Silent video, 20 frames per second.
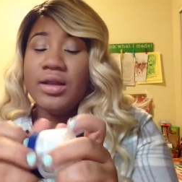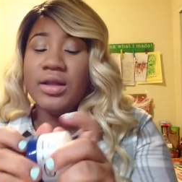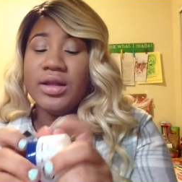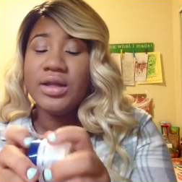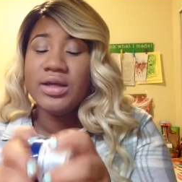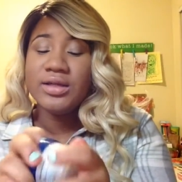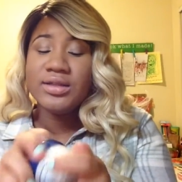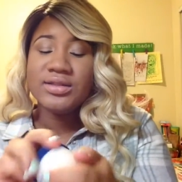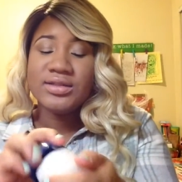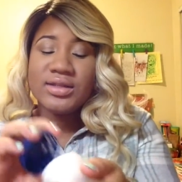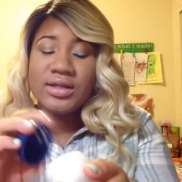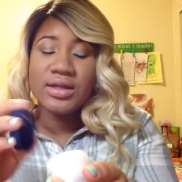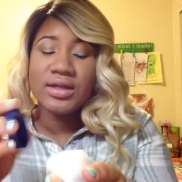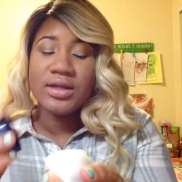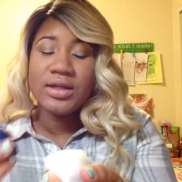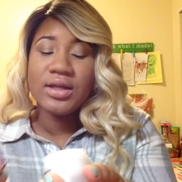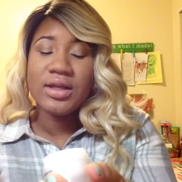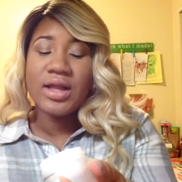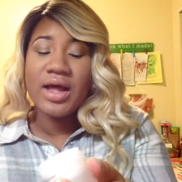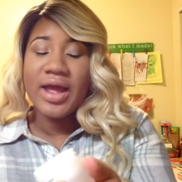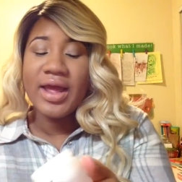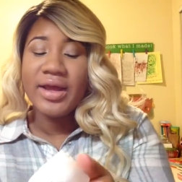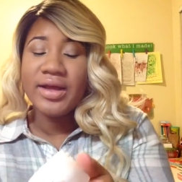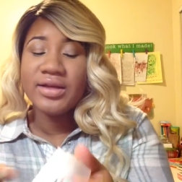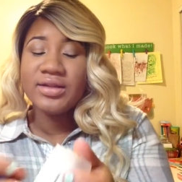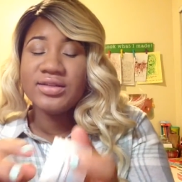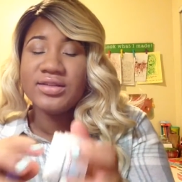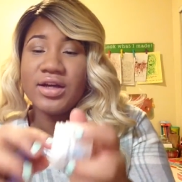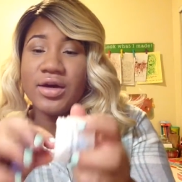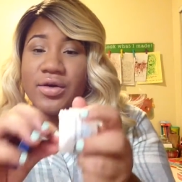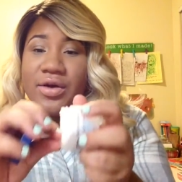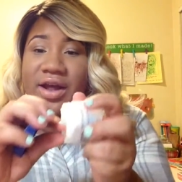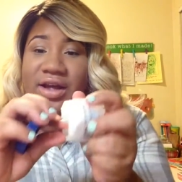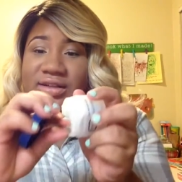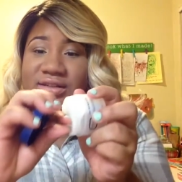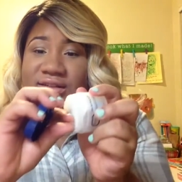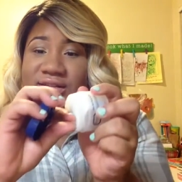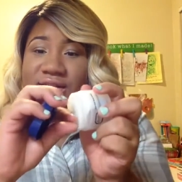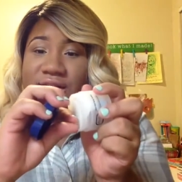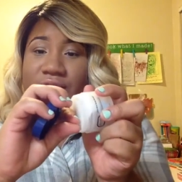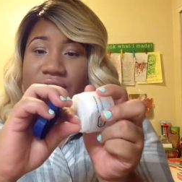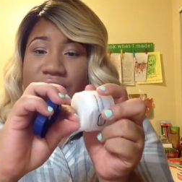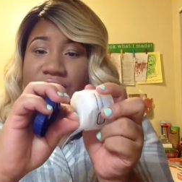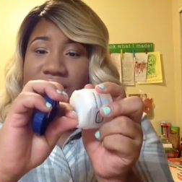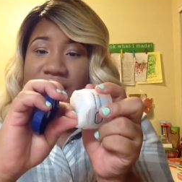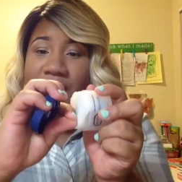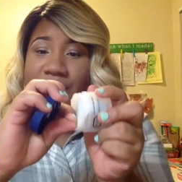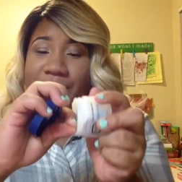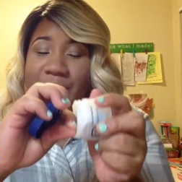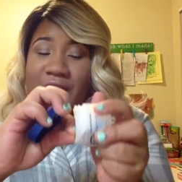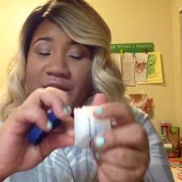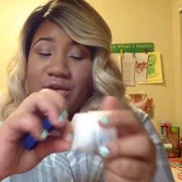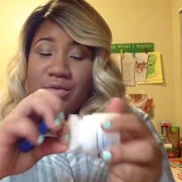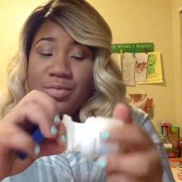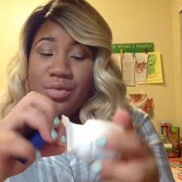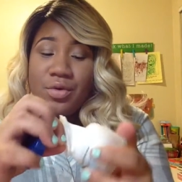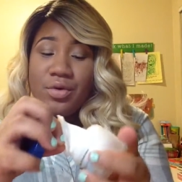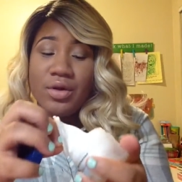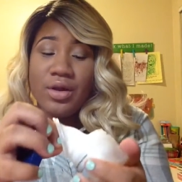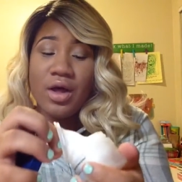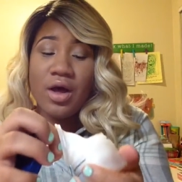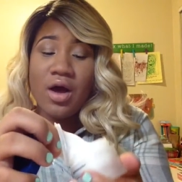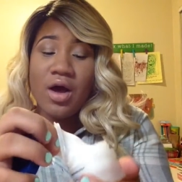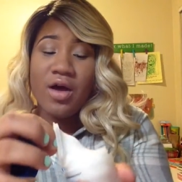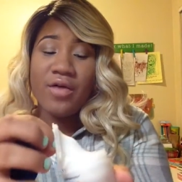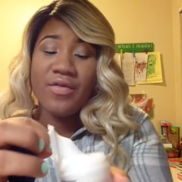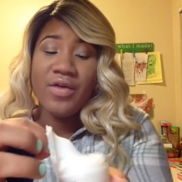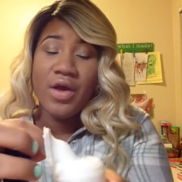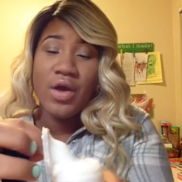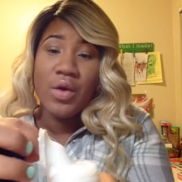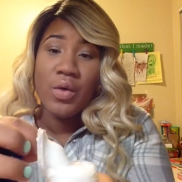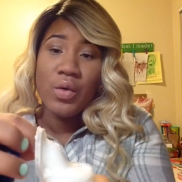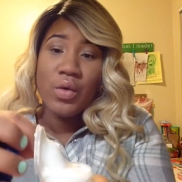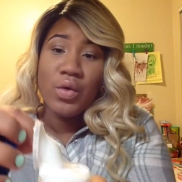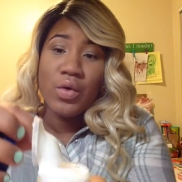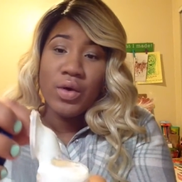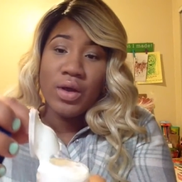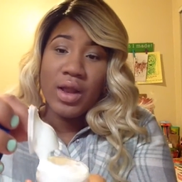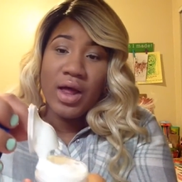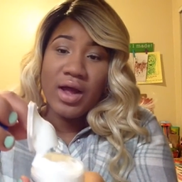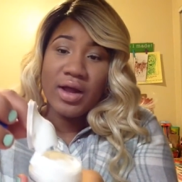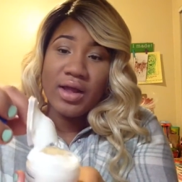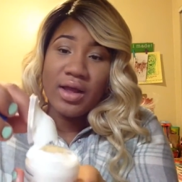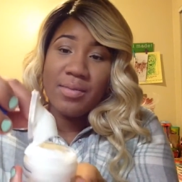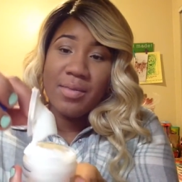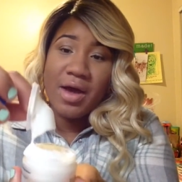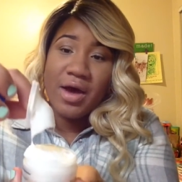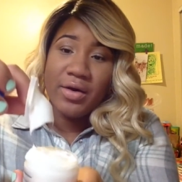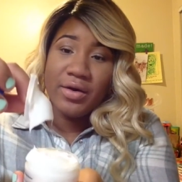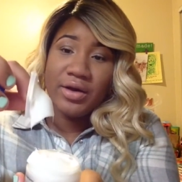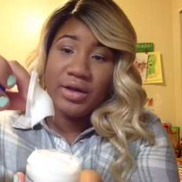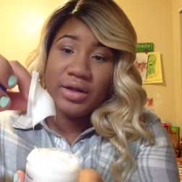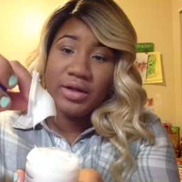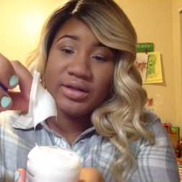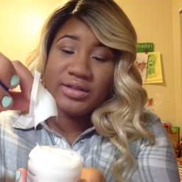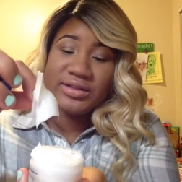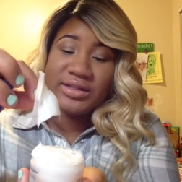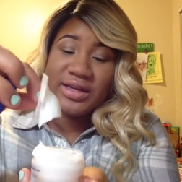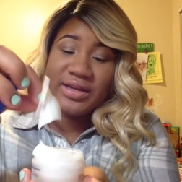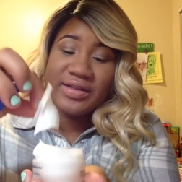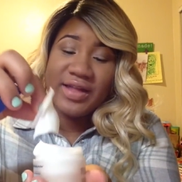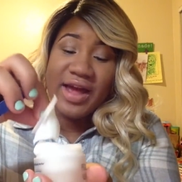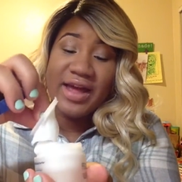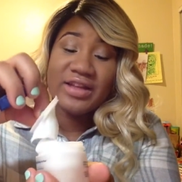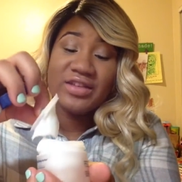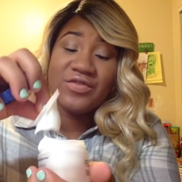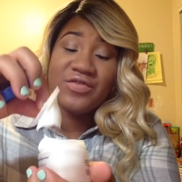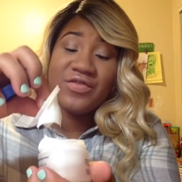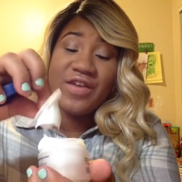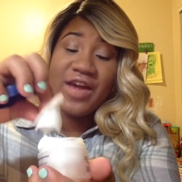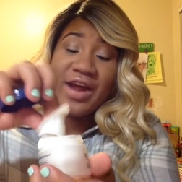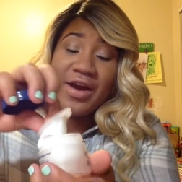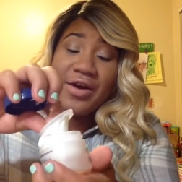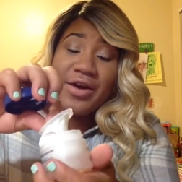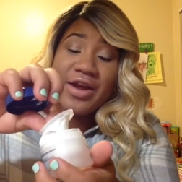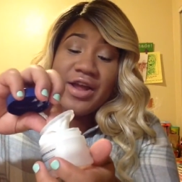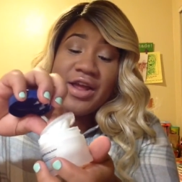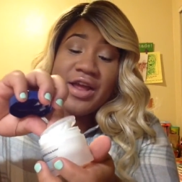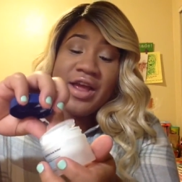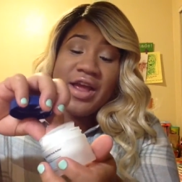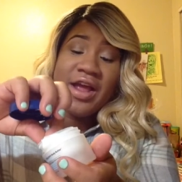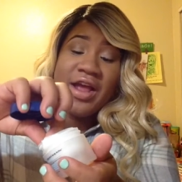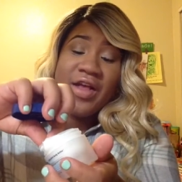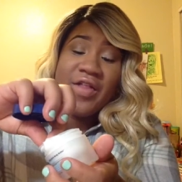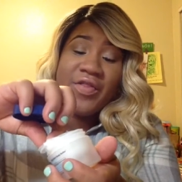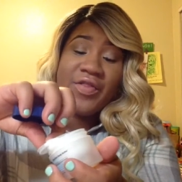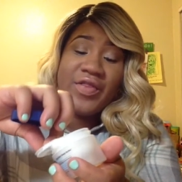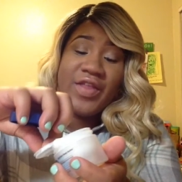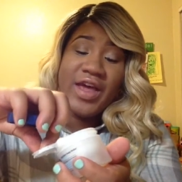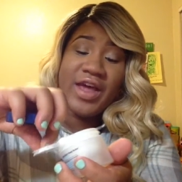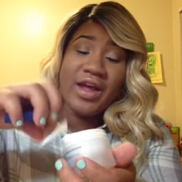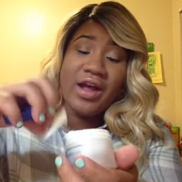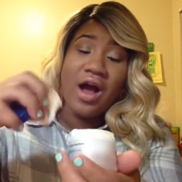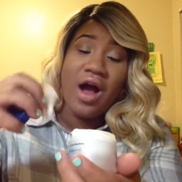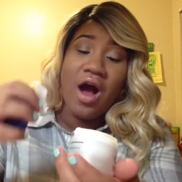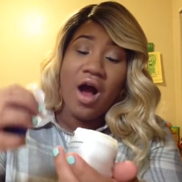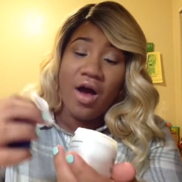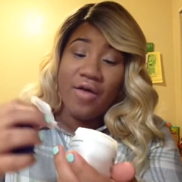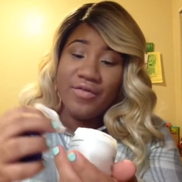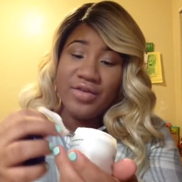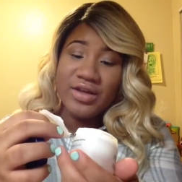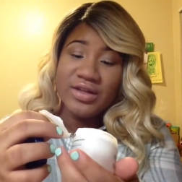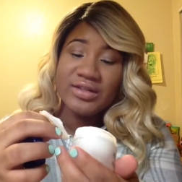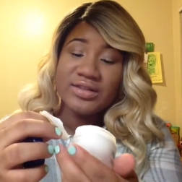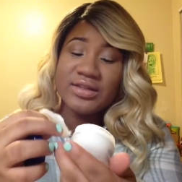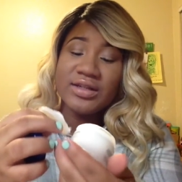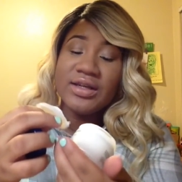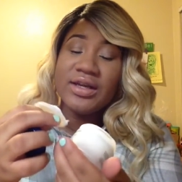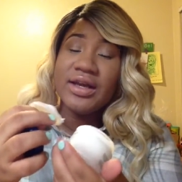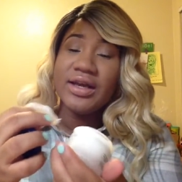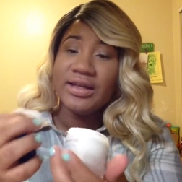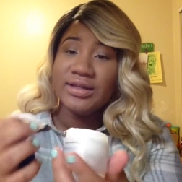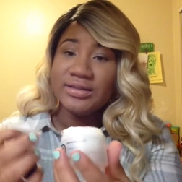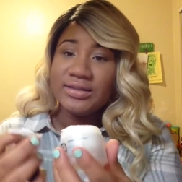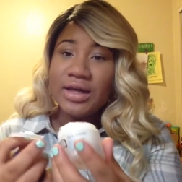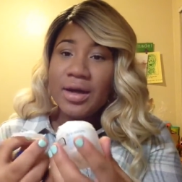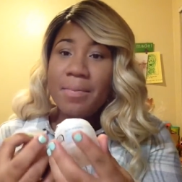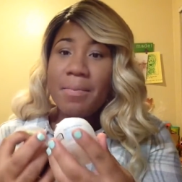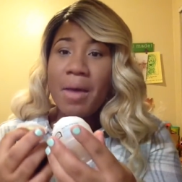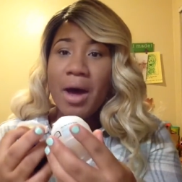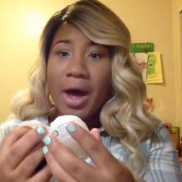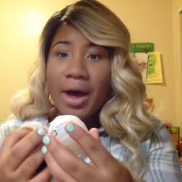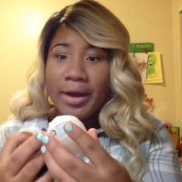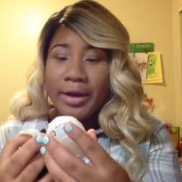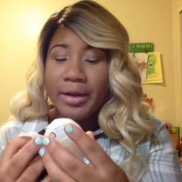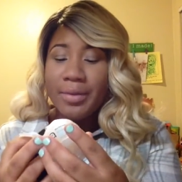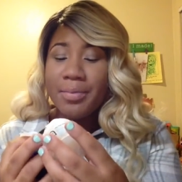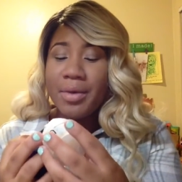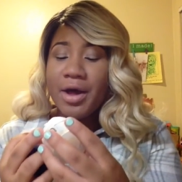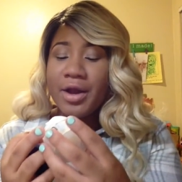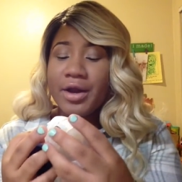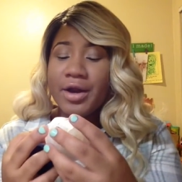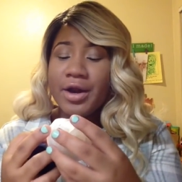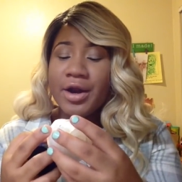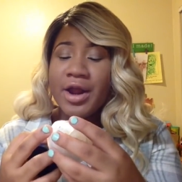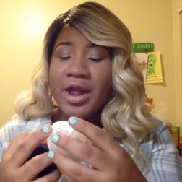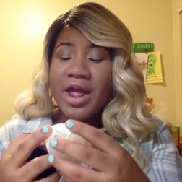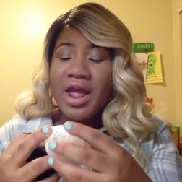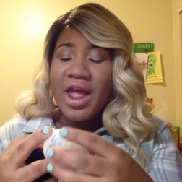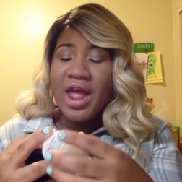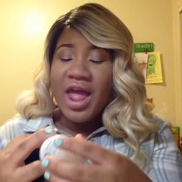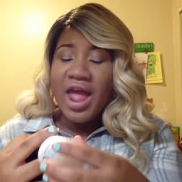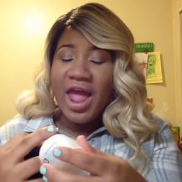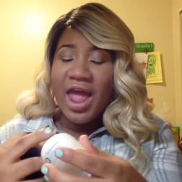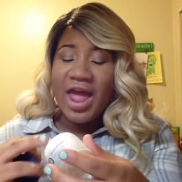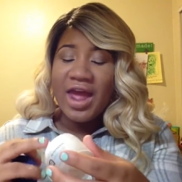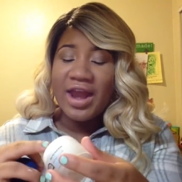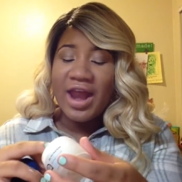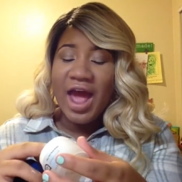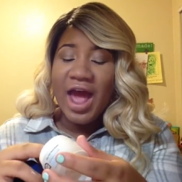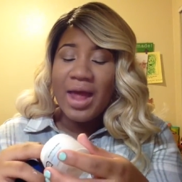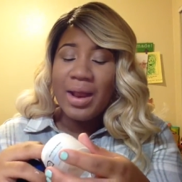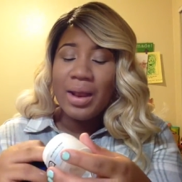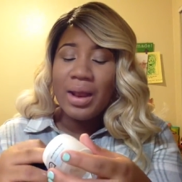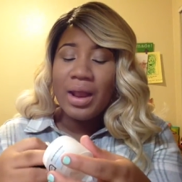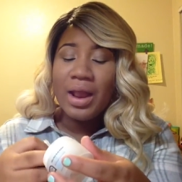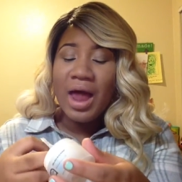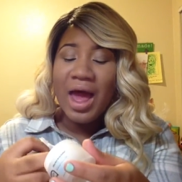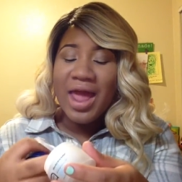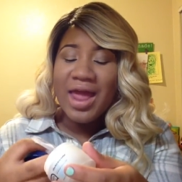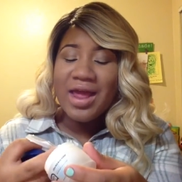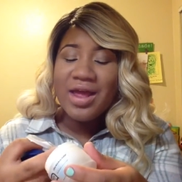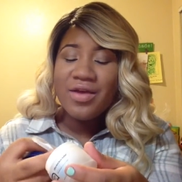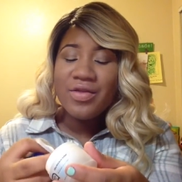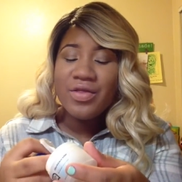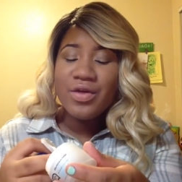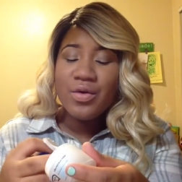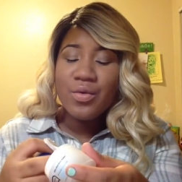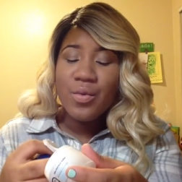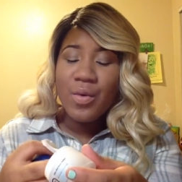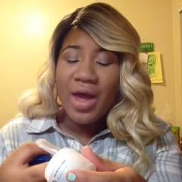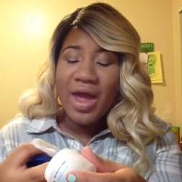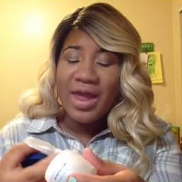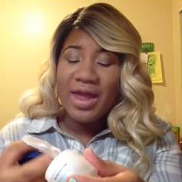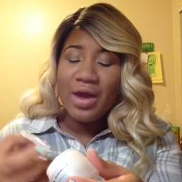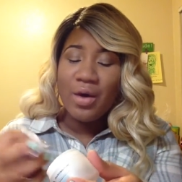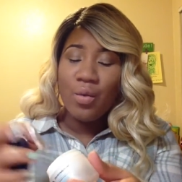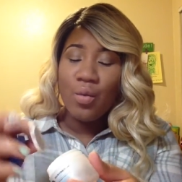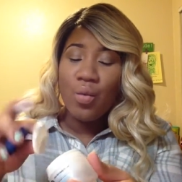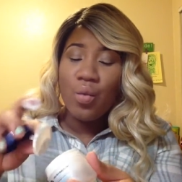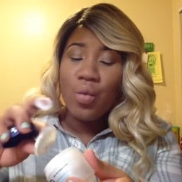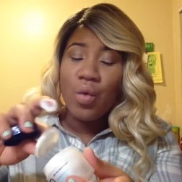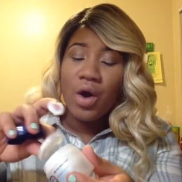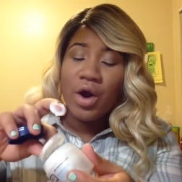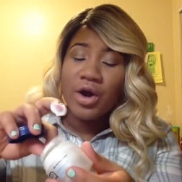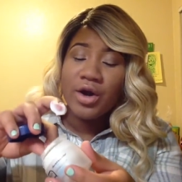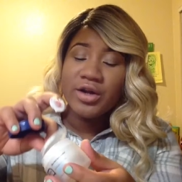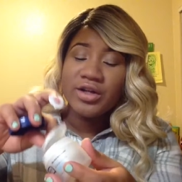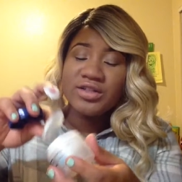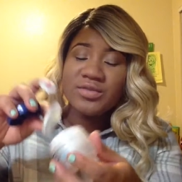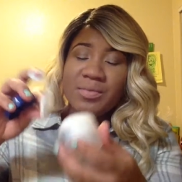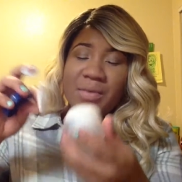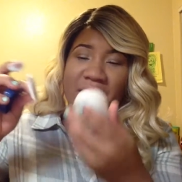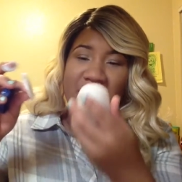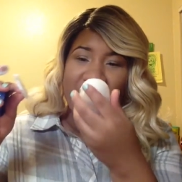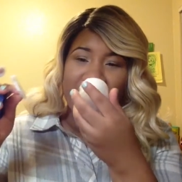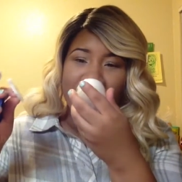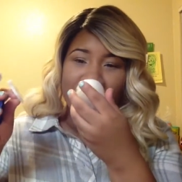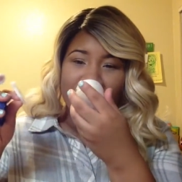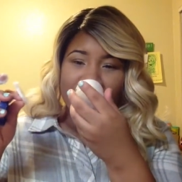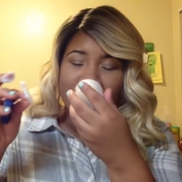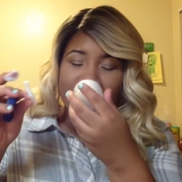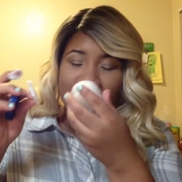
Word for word: looks like so. It has this little top that you pull off. Ooh, a lot came out, and it looks like that. It's very thick, obviously. It's a body butter, and I like the way it works, but